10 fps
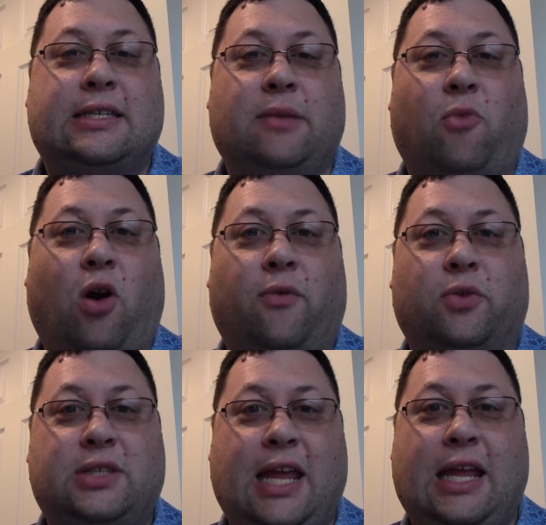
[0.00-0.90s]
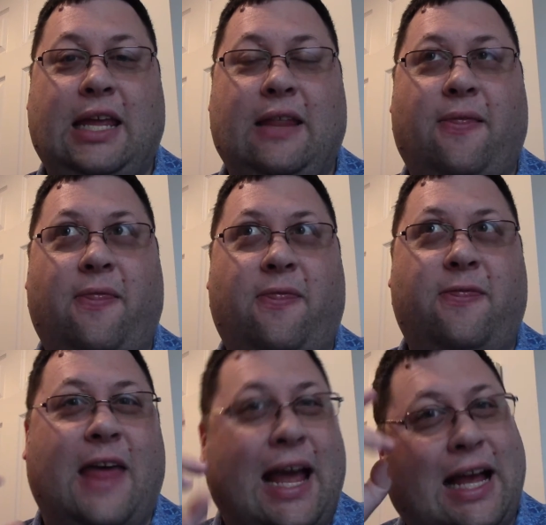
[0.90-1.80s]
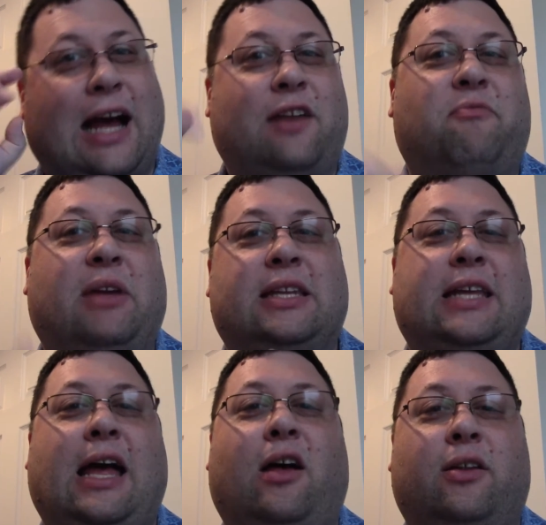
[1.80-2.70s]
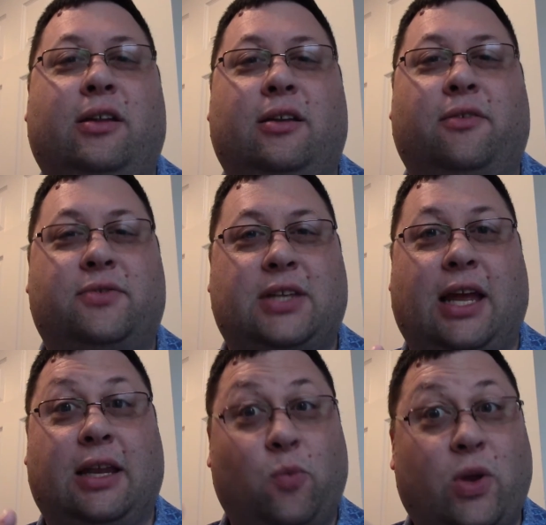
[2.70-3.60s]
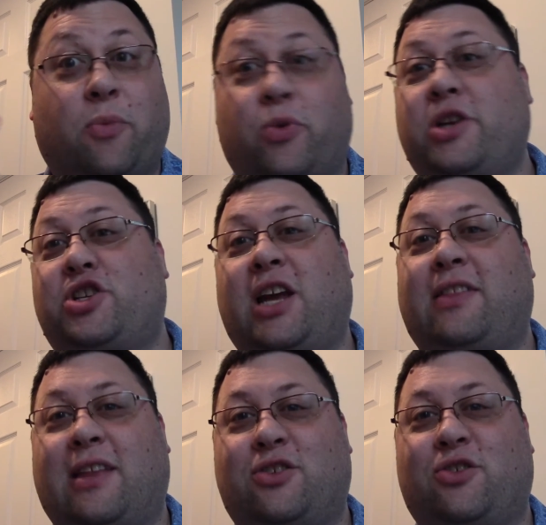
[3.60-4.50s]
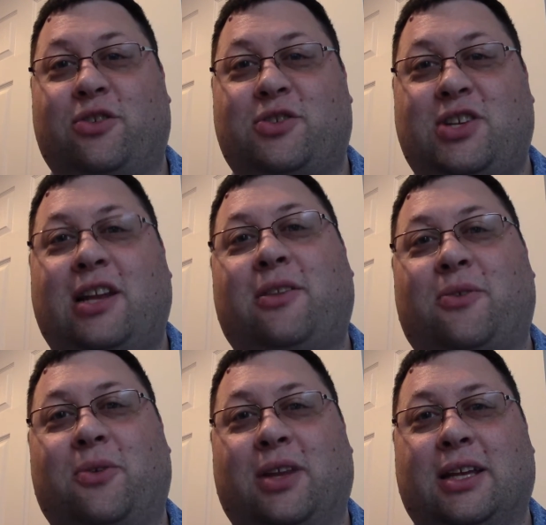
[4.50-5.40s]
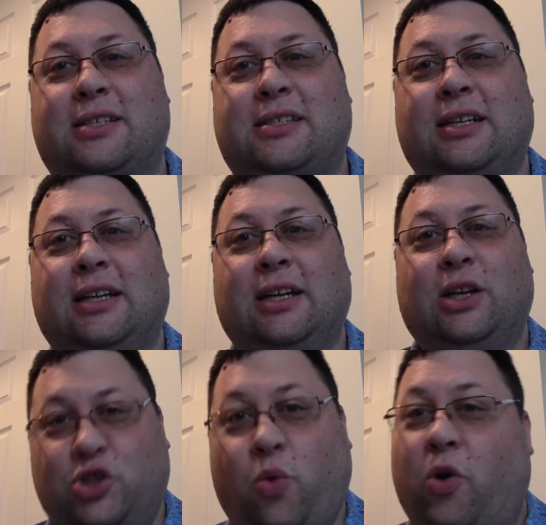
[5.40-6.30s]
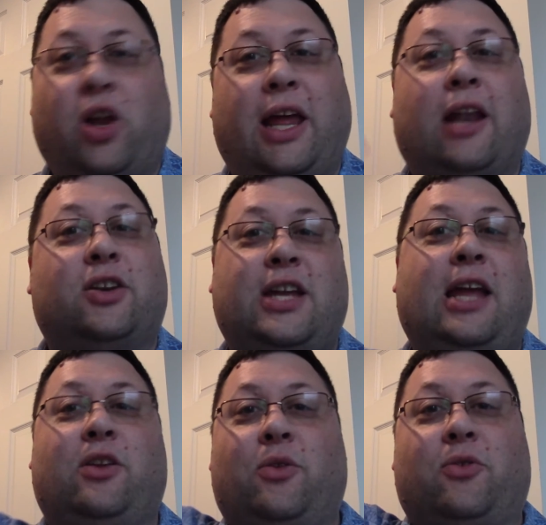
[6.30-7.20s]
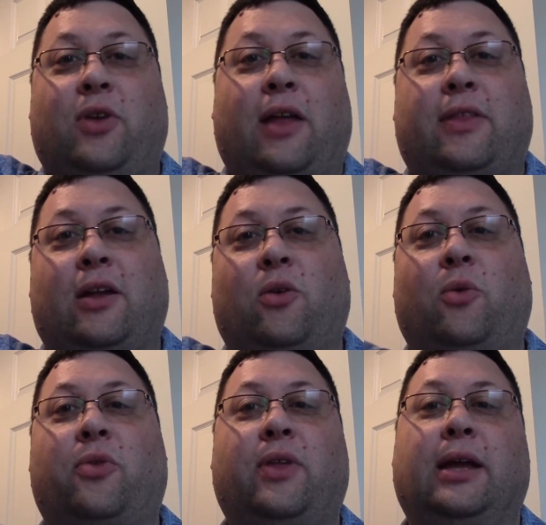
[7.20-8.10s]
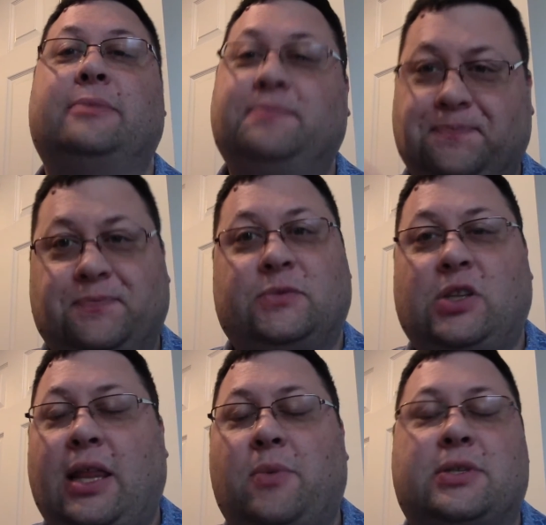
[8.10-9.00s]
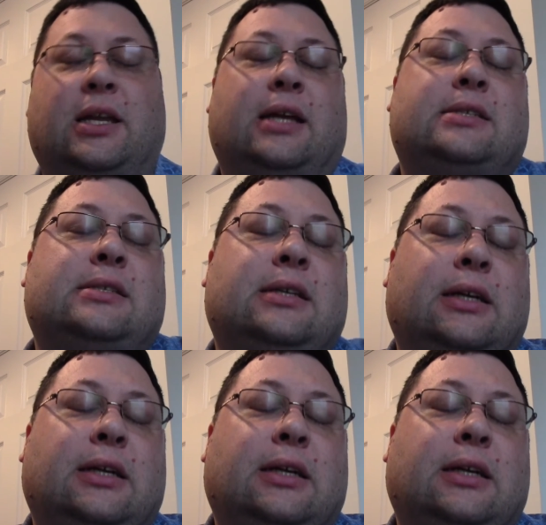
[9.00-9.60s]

see Marvel taking that kind of mentality of saying, we appreciate that you're sitting through this, so we're going to entertain you throughout that whole thing. So that was nice.